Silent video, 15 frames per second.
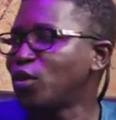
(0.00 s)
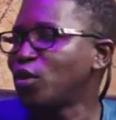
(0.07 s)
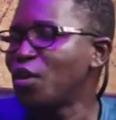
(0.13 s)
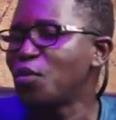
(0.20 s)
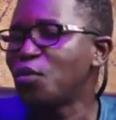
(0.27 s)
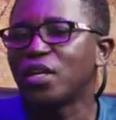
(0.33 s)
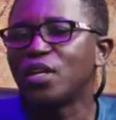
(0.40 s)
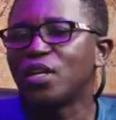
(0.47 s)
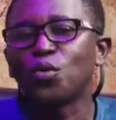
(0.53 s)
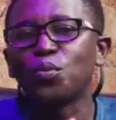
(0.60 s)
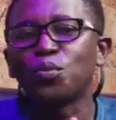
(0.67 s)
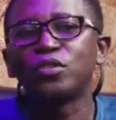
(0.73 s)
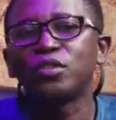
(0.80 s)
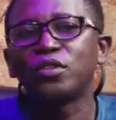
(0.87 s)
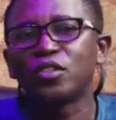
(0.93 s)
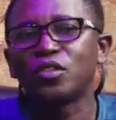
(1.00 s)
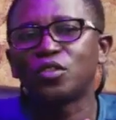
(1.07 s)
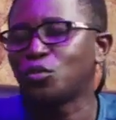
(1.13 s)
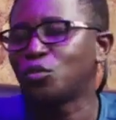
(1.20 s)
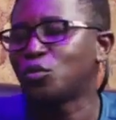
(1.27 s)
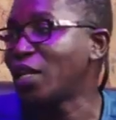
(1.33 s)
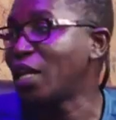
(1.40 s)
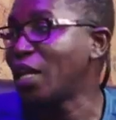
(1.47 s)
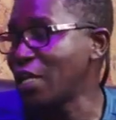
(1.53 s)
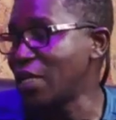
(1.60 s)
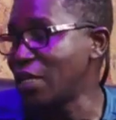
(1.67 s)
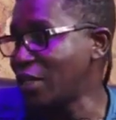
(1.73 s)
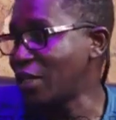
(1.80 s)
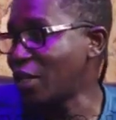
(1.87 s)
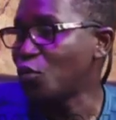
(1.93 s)
Then you begin to push these children
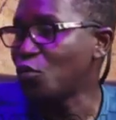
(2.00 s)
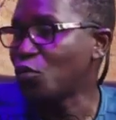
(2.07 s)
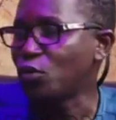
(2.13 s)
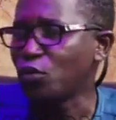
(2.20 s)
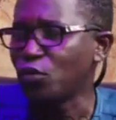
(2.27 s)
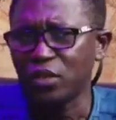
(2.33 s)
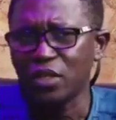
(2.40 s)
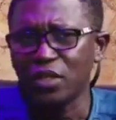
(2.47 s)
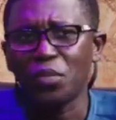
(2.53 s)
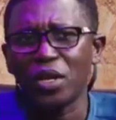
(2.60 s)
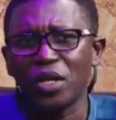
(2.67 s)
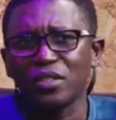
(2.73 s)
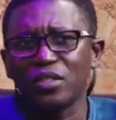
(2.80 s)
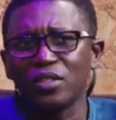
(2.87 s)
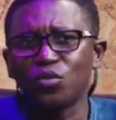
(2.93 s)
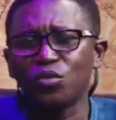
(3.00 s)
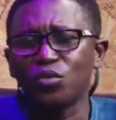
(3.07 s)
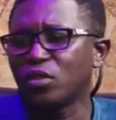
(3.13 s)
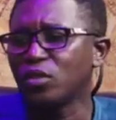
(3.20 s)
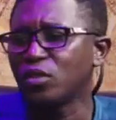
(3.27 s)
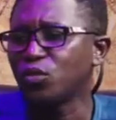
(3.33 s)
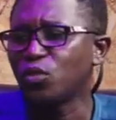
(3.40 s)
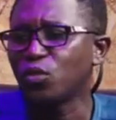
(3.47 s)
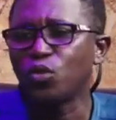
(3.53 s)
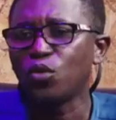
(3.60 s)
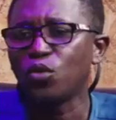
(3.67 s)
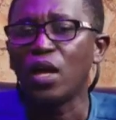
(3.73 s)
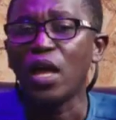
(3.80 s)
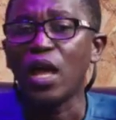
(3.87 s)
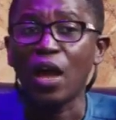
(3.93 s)
against their will. We've seen persons who
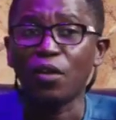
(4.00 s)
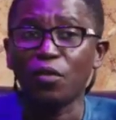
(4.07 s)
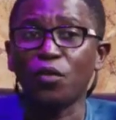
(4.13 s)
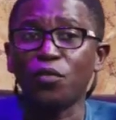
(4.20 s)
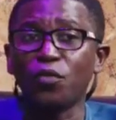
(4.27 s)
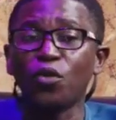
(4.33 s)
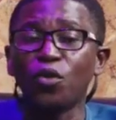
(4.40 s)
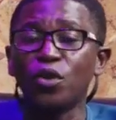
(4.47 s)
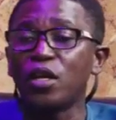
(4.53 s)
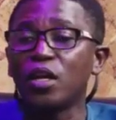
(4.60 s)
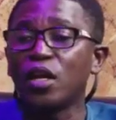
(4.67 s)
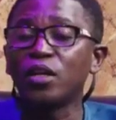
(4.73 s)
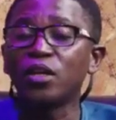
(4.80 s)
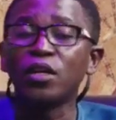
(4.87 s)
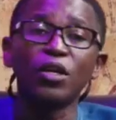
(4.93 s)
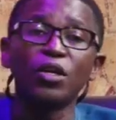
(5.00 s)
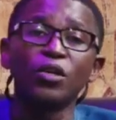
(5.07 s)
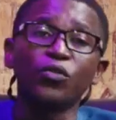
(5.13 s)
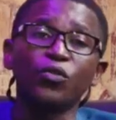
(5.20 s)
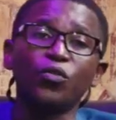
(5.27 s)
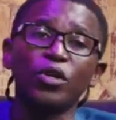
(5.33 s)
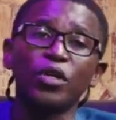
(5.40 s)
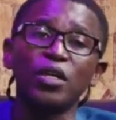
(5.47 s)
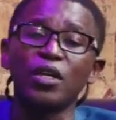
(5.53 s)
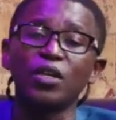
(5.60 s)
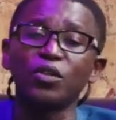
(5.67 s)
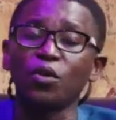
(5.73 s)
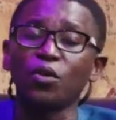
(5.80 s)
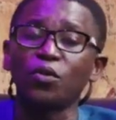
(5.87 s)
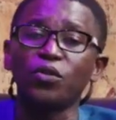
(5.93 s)
after four years
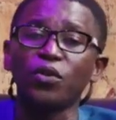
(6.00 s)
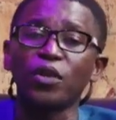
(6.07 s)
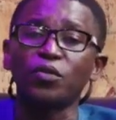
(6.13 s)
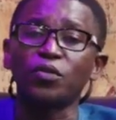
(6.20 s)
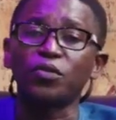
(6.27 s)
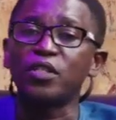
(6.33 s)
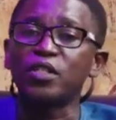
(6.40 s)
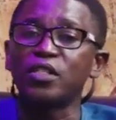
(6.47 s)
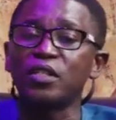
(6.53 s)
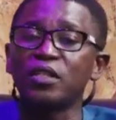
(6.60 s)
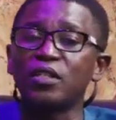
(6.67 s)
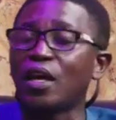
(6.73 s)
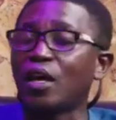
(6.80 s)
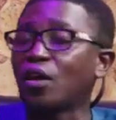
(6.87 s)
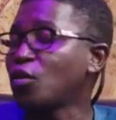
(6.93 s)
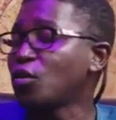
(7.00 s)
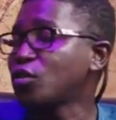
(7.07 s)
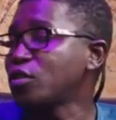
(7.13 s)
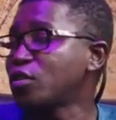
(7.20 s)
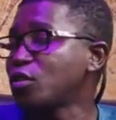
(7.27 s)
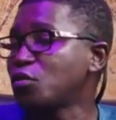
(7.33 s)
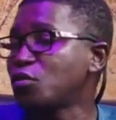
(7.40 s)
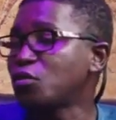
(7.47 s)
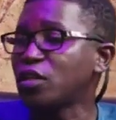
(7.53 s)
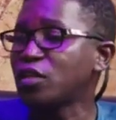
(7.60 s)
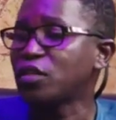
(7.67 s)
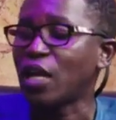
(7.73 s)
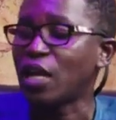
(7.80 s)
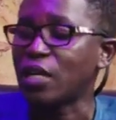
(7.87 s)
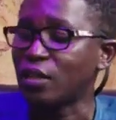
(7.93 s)
of finishing their course in the
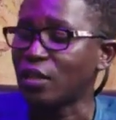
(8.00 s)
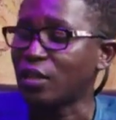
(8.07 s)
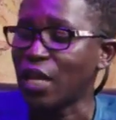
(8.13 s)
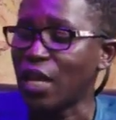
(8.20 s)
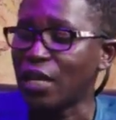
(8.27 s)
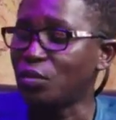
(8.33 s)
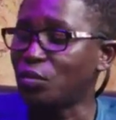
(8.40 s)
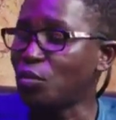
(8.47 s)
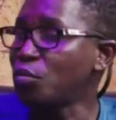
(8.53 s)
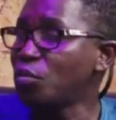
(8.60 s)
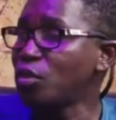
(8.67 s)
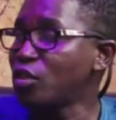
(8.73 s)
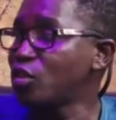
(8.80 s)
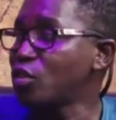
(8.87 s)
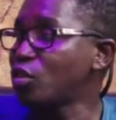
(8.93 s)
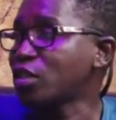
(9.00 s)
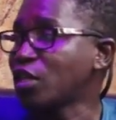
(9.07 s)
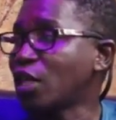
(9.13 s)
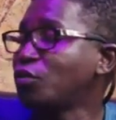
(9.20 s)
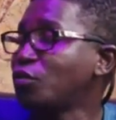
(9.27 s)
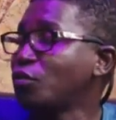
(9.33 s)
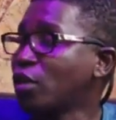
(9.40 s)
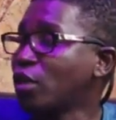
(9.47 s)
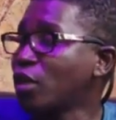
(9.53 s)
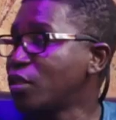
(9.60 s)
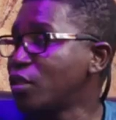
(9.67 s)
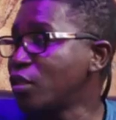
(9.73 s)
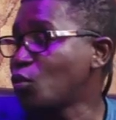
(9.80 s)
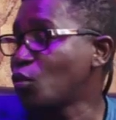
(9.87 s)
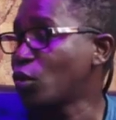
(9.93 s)
university and say, Daddy, Mommy, this is your certificate,
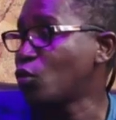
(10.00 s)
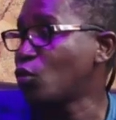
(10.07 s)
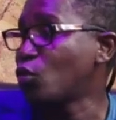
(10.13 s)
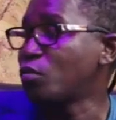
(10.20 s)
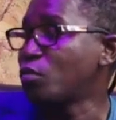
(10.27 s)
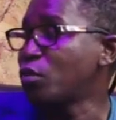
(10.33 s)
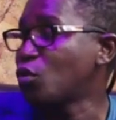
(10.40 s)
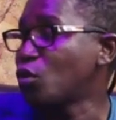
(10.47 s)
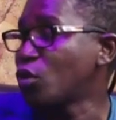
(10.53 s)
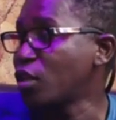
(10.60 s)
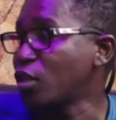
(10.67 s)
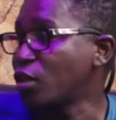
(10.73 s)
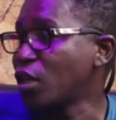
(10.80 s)
this is what you want me to give.